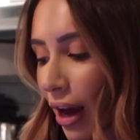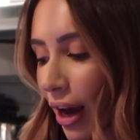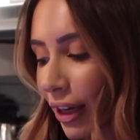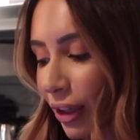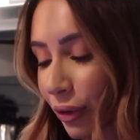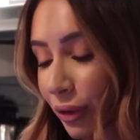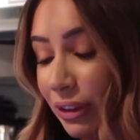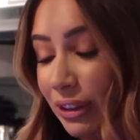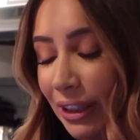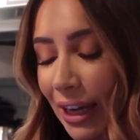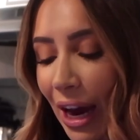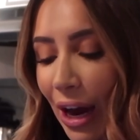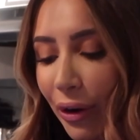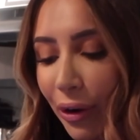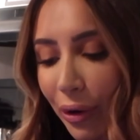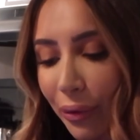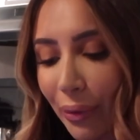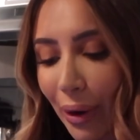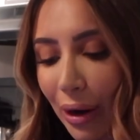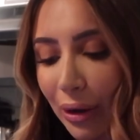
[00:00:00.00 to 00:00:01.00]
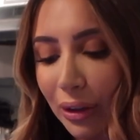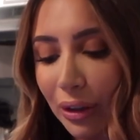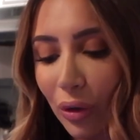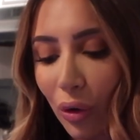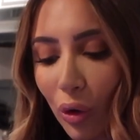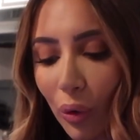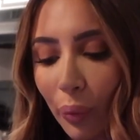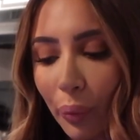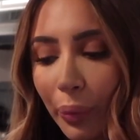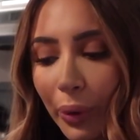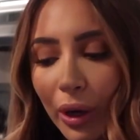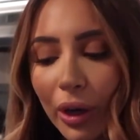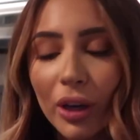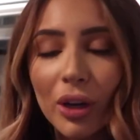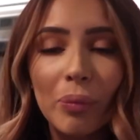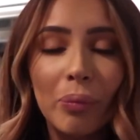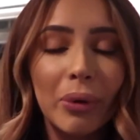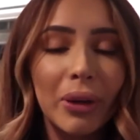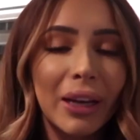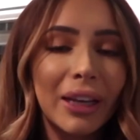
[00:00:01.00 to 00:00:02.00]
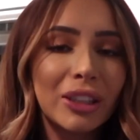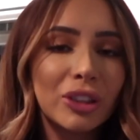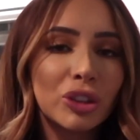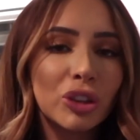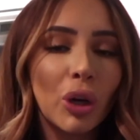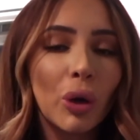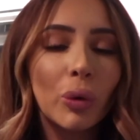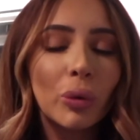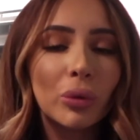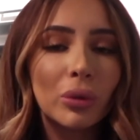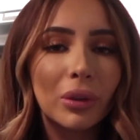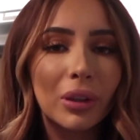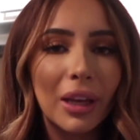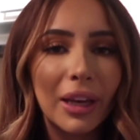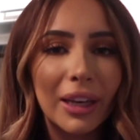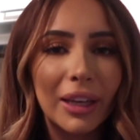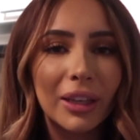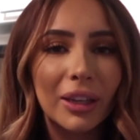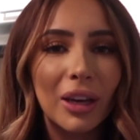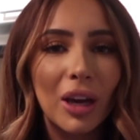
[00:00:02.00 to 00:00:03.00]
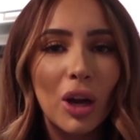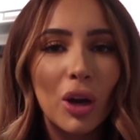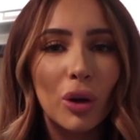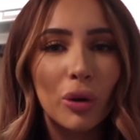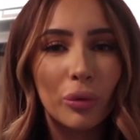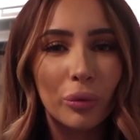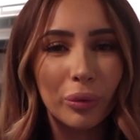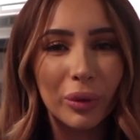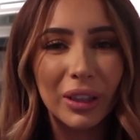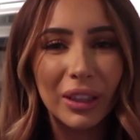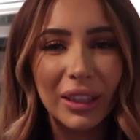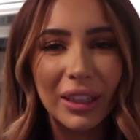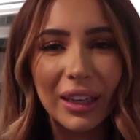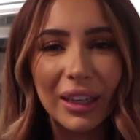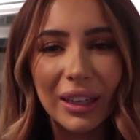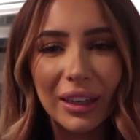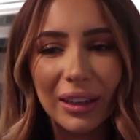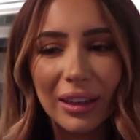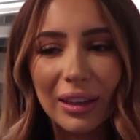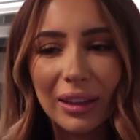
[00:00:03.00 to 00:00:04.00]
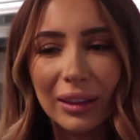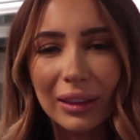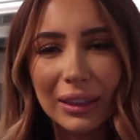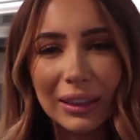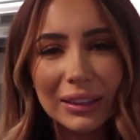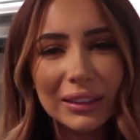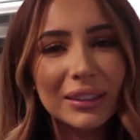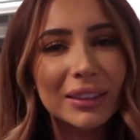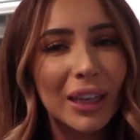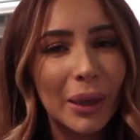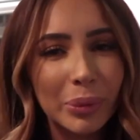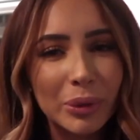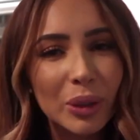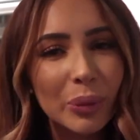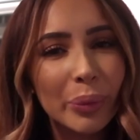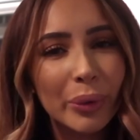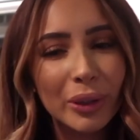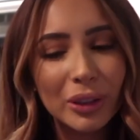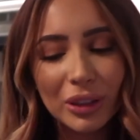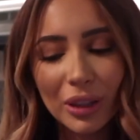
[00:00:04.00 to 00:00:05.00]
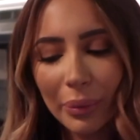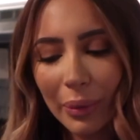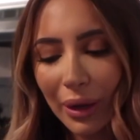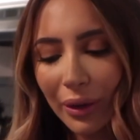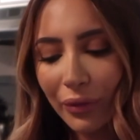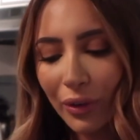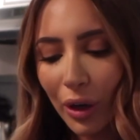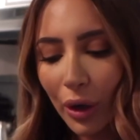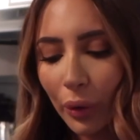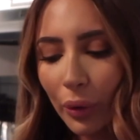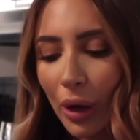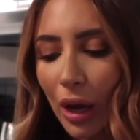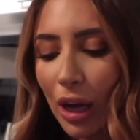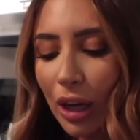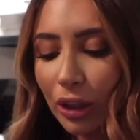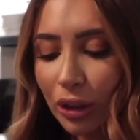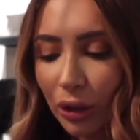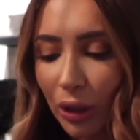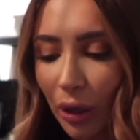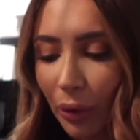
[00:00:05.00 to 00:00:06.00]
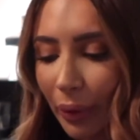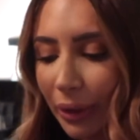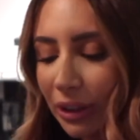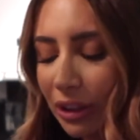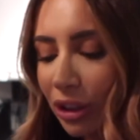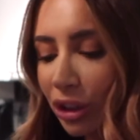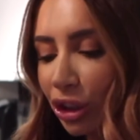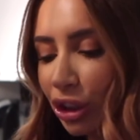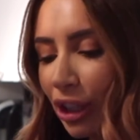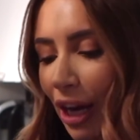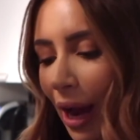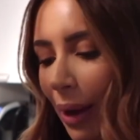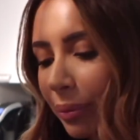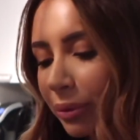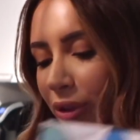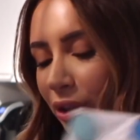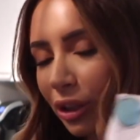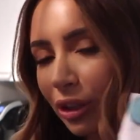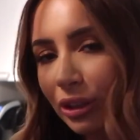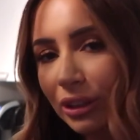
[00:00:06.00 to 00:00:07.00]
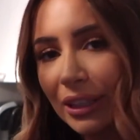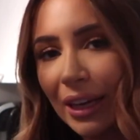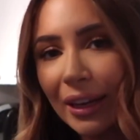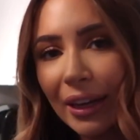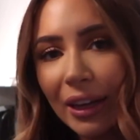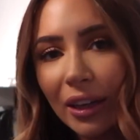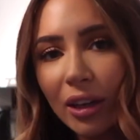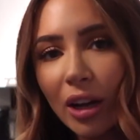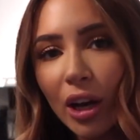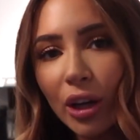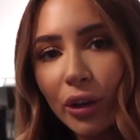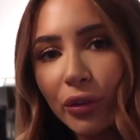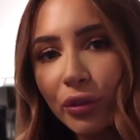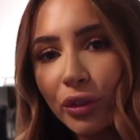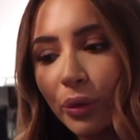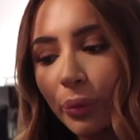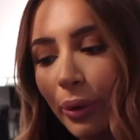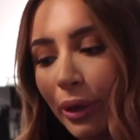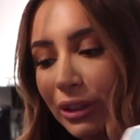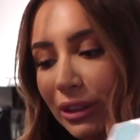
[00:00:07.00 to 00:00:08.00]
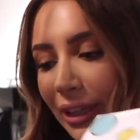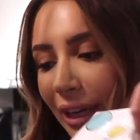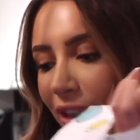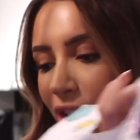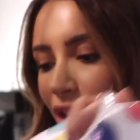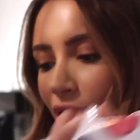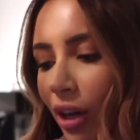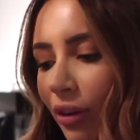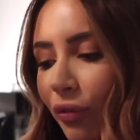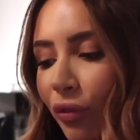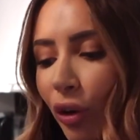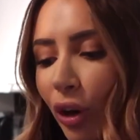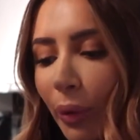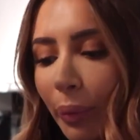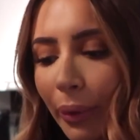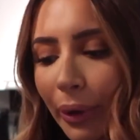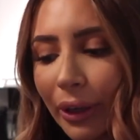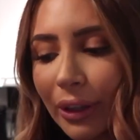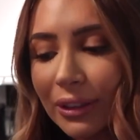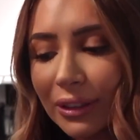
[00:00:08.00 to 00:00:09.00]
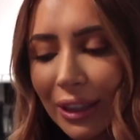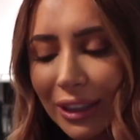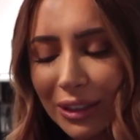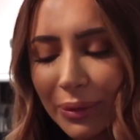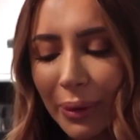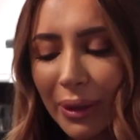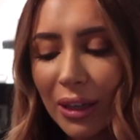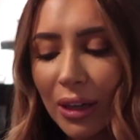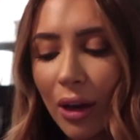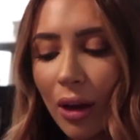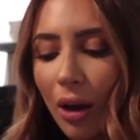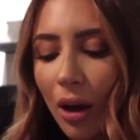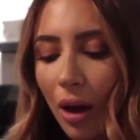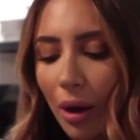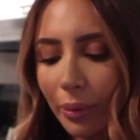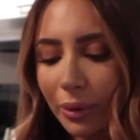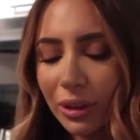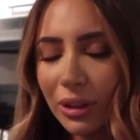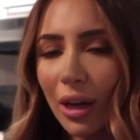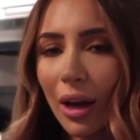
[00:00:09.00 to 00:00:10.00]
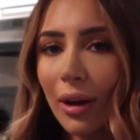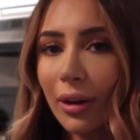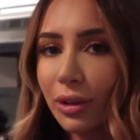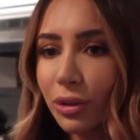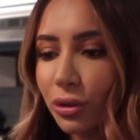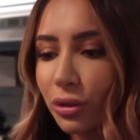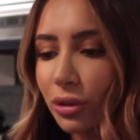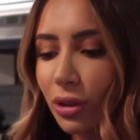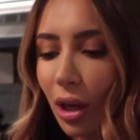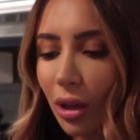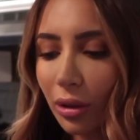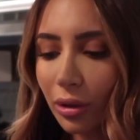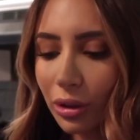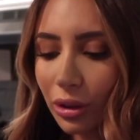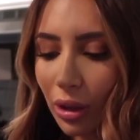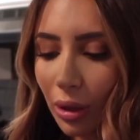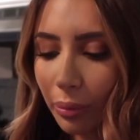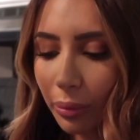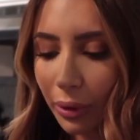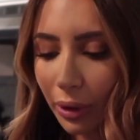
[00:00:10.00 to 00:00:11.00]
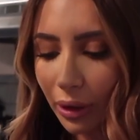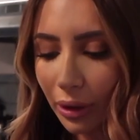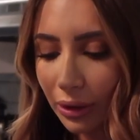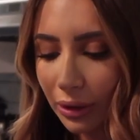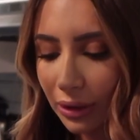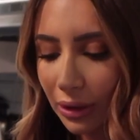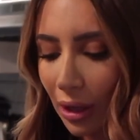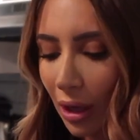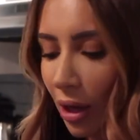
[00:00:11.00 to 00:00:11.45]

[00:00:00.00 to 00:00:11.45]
I don't need to carry around a whole book, but I don't like reading these types of books on my phone. So I went to Chapters and I got a few books. I actually got 4 books. I spent almost $100 on books,